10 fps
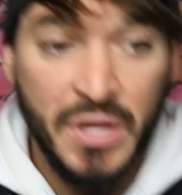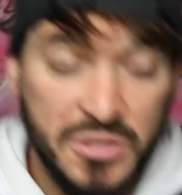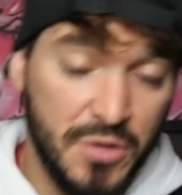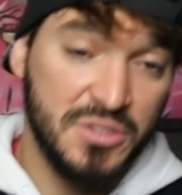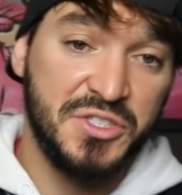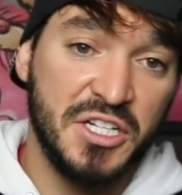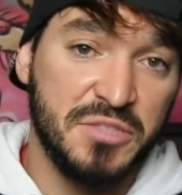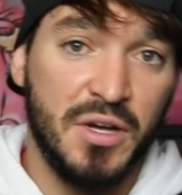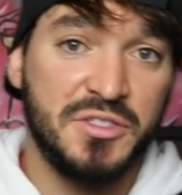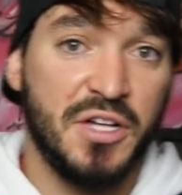So in
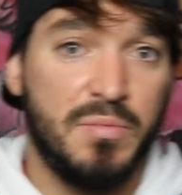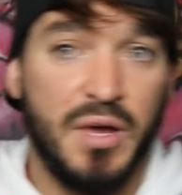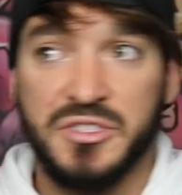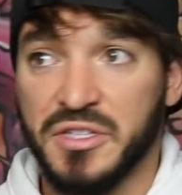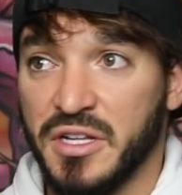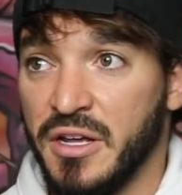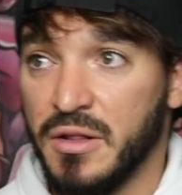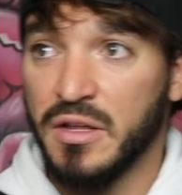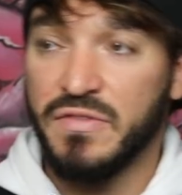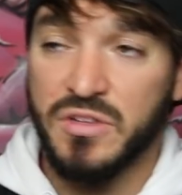6 months, I basically
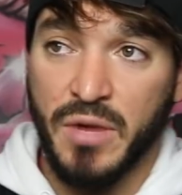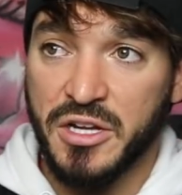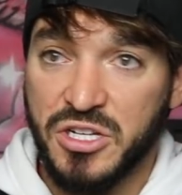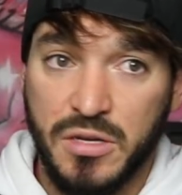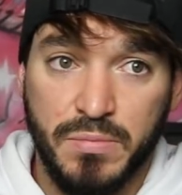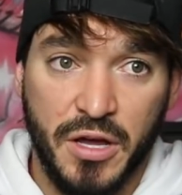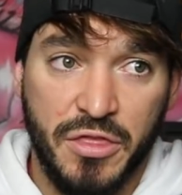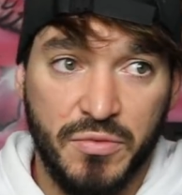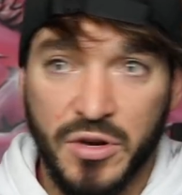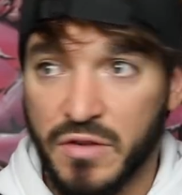lived in my Jeep like
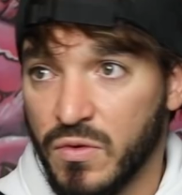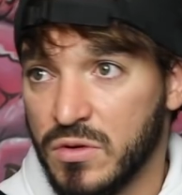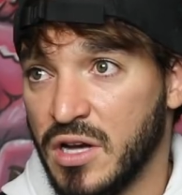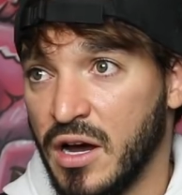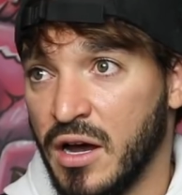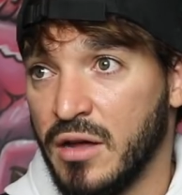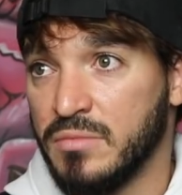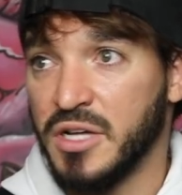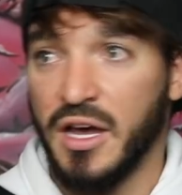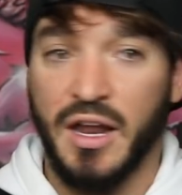3 or 4
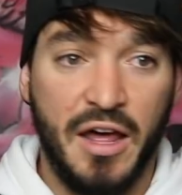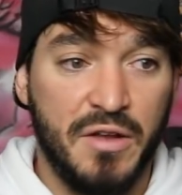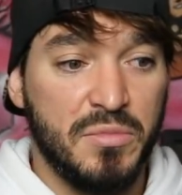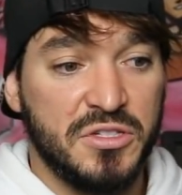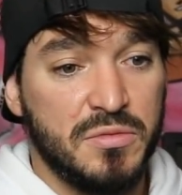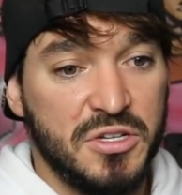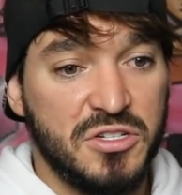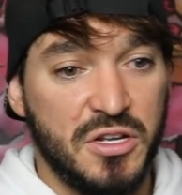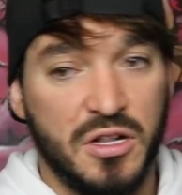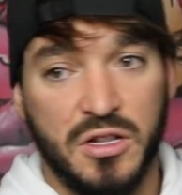times. I had a
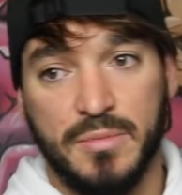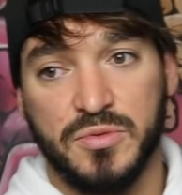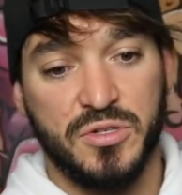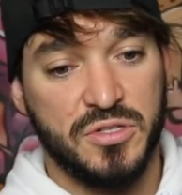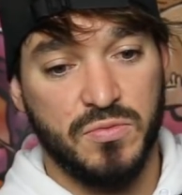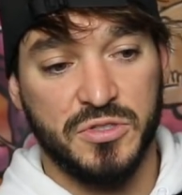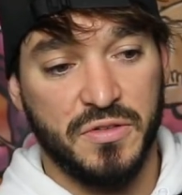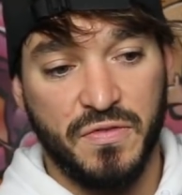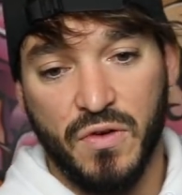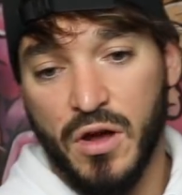Mitsubishi Eclipse, which was
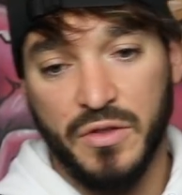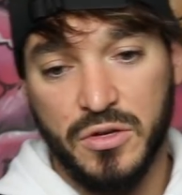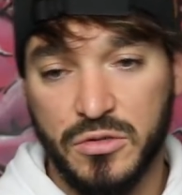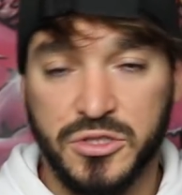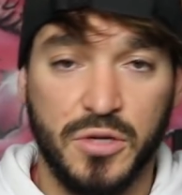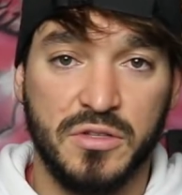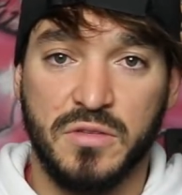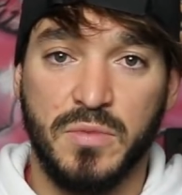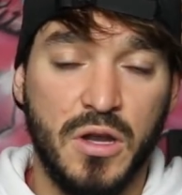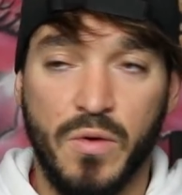a fraud. The dude sold it
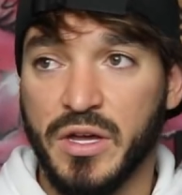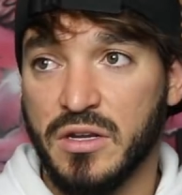to me knowing